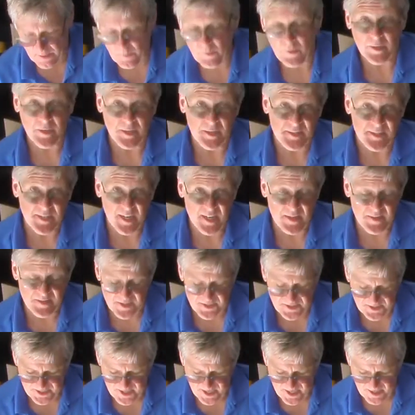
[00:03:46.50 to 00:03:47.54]
we're going to tighten
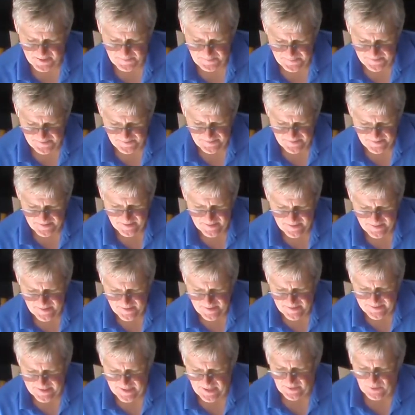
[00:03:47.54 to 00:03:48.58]
this up.
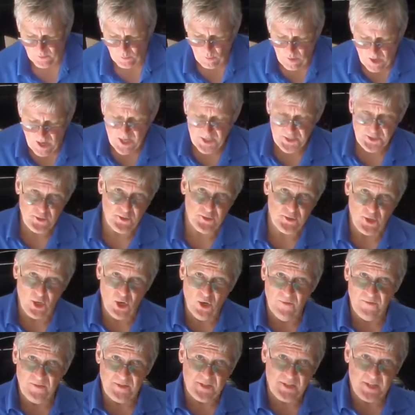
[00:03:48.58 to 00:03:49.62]
Now the washer is
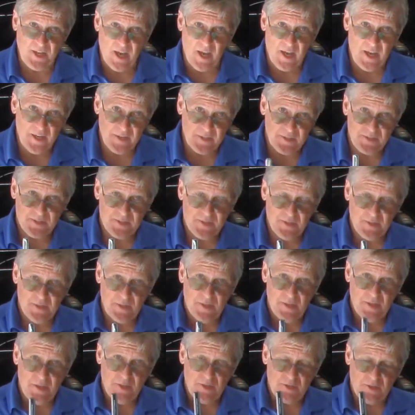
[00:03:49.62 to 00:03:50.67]
oversized
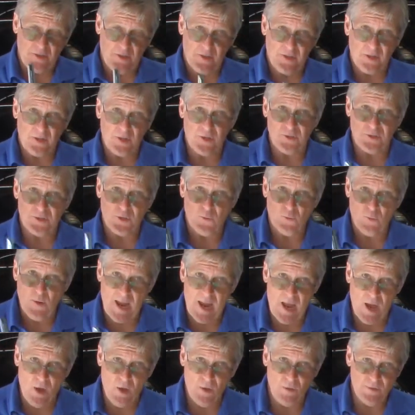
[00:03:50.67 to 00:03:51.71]
so that it goes
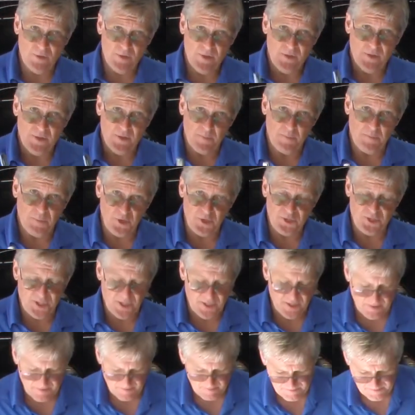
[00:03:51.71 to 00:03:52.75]
around the
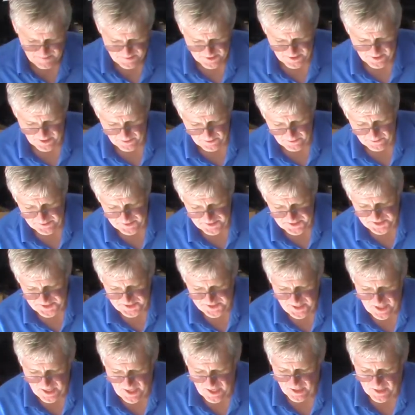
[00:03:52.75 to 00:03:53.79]
bushing, so that when it's
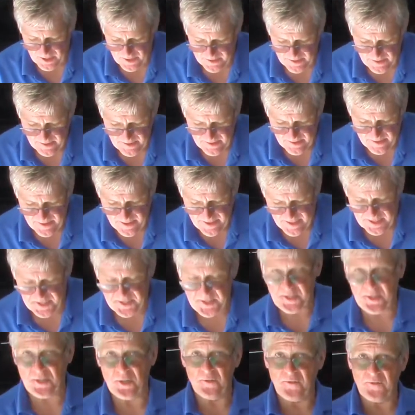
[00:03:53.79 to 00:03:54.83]
snug, it's
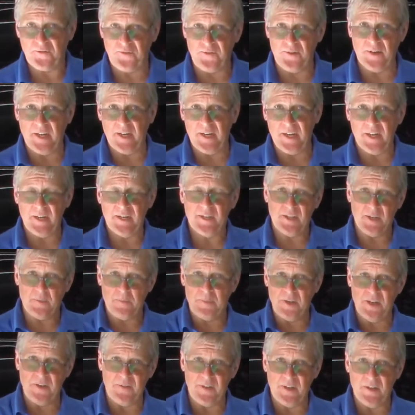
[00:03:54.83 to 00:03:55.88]
still free to
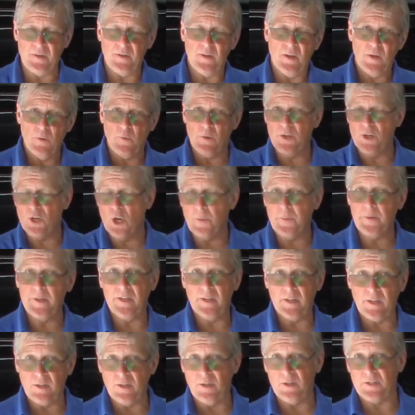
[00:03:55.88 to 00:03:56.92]
pivot when you're opening
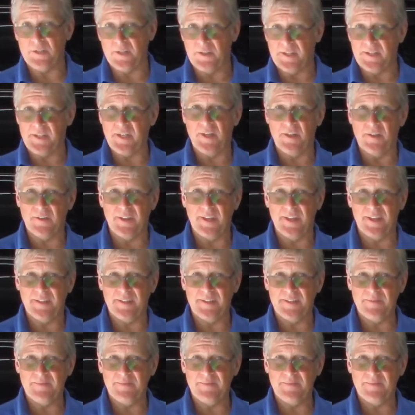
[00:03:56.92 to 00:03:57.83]
and closing the tailgate.